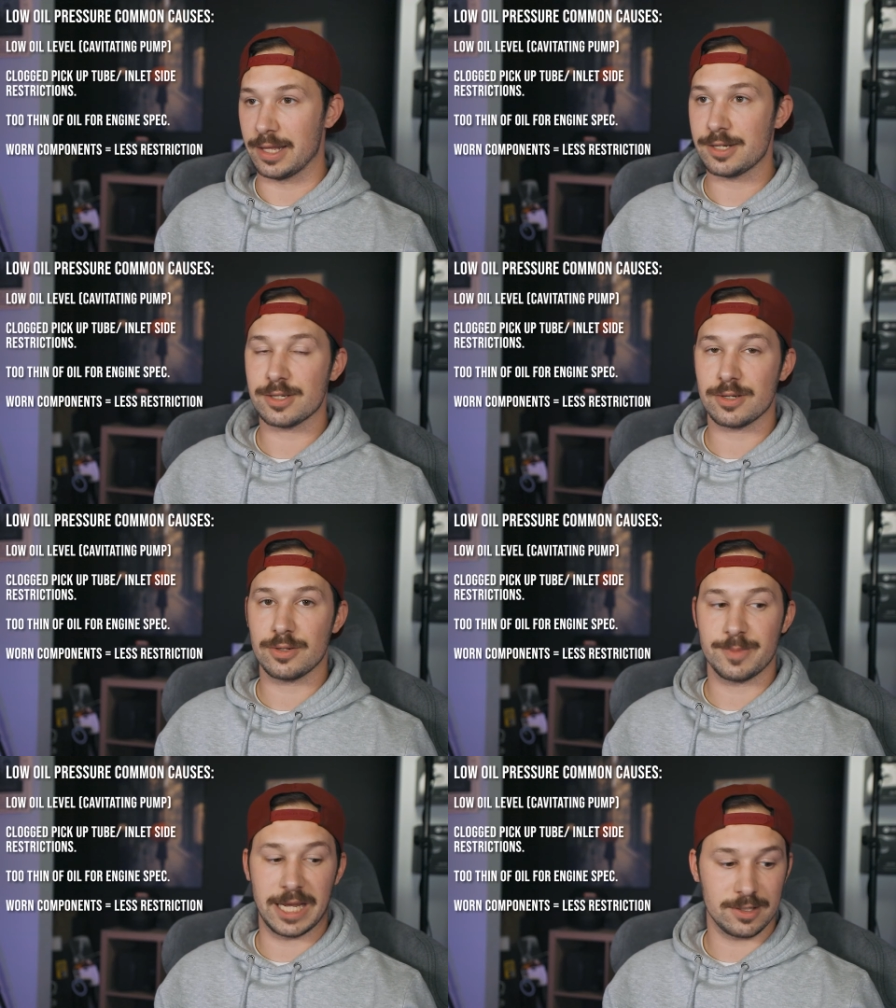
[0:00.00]
And that just
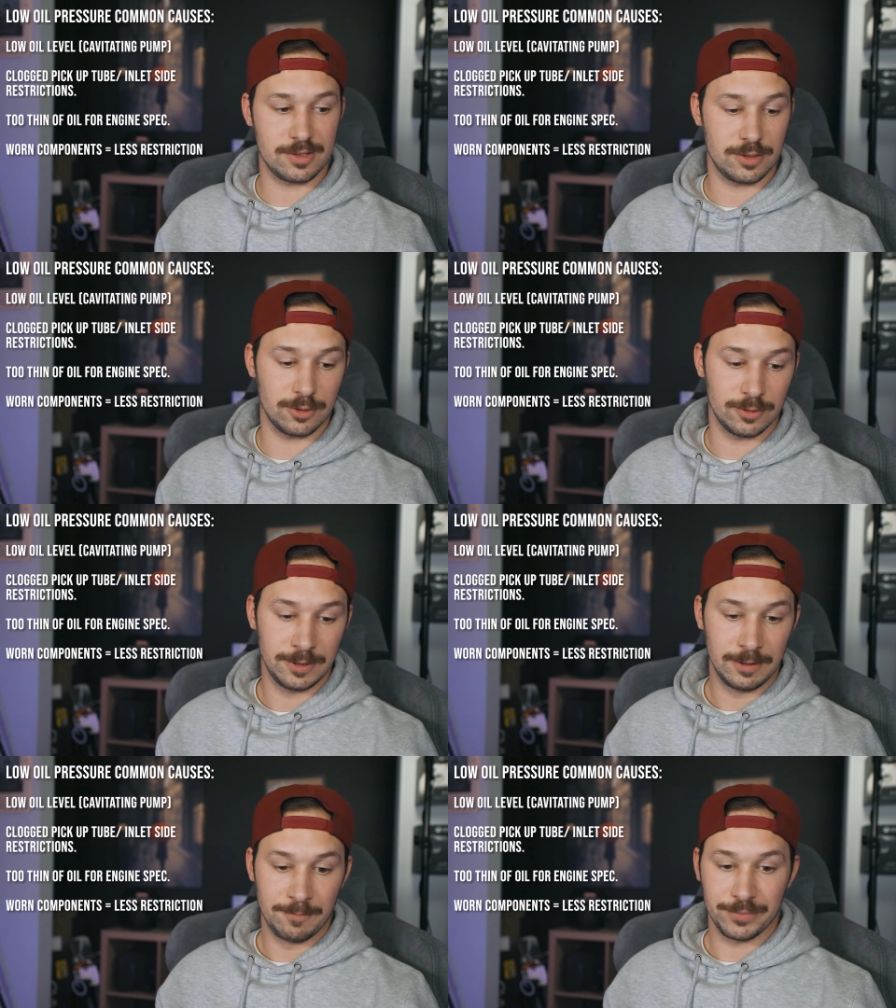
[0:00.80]
goes back to
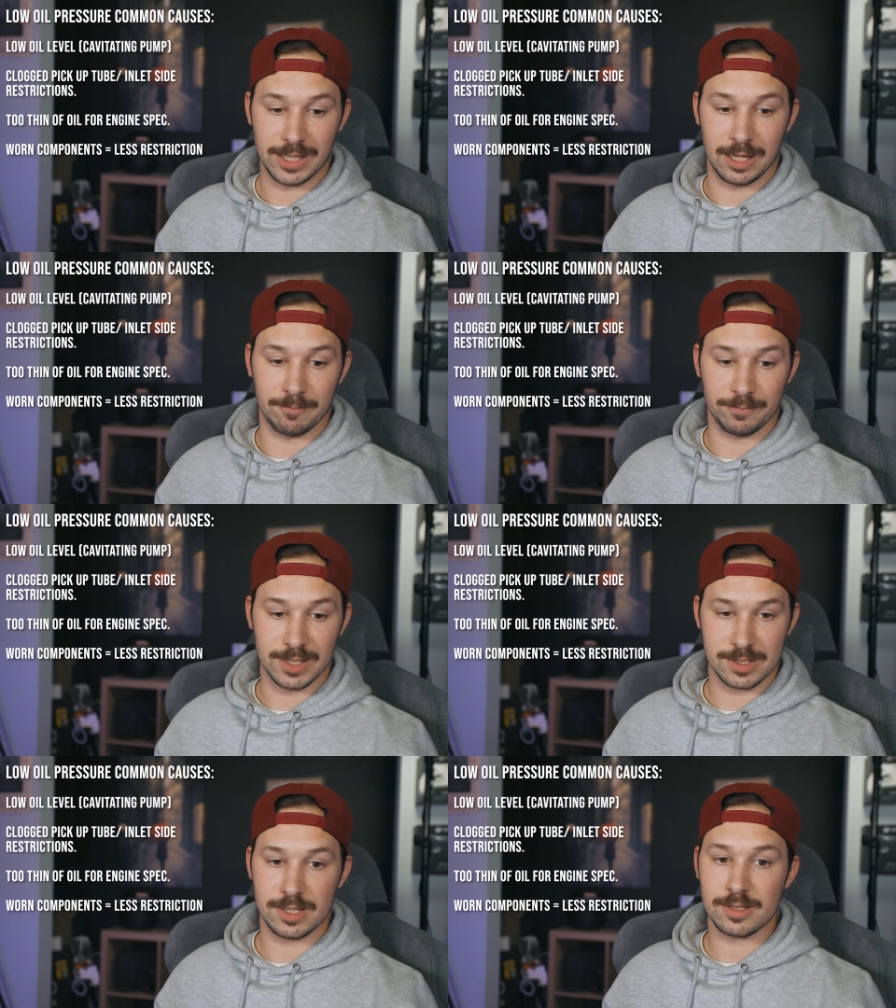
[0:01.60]

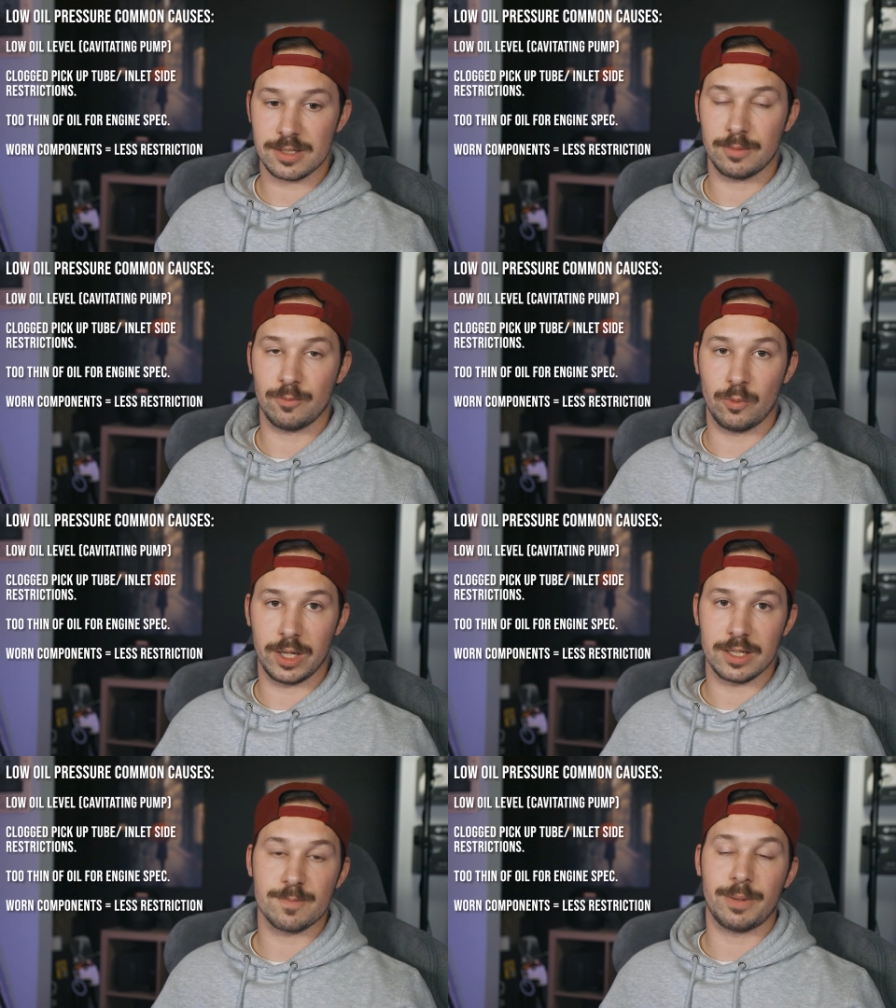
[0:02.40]
the system
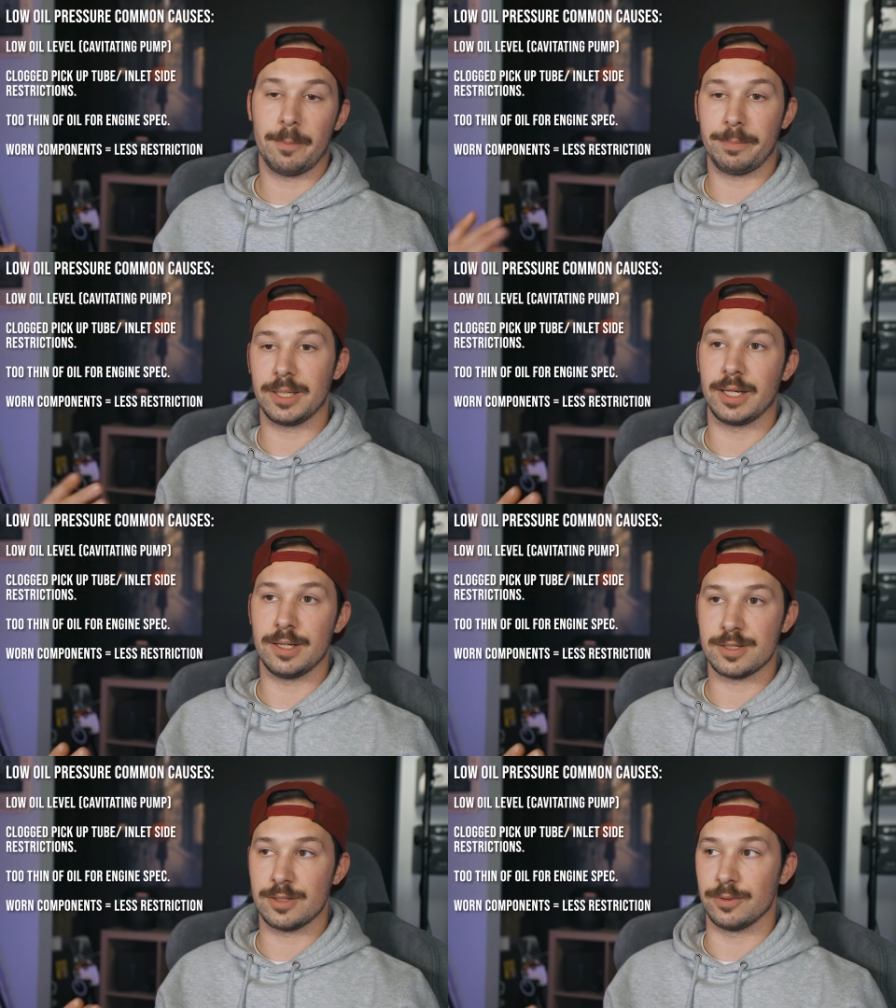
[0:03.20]
when it's pumping
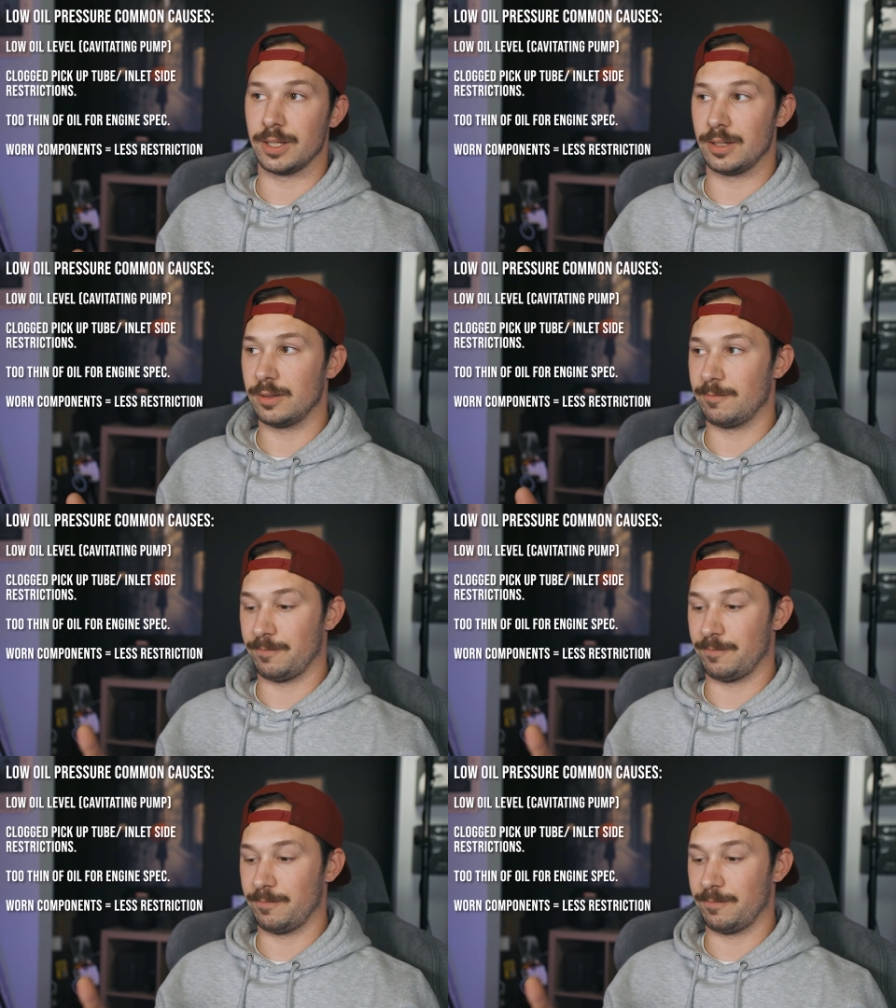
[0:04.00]
into it.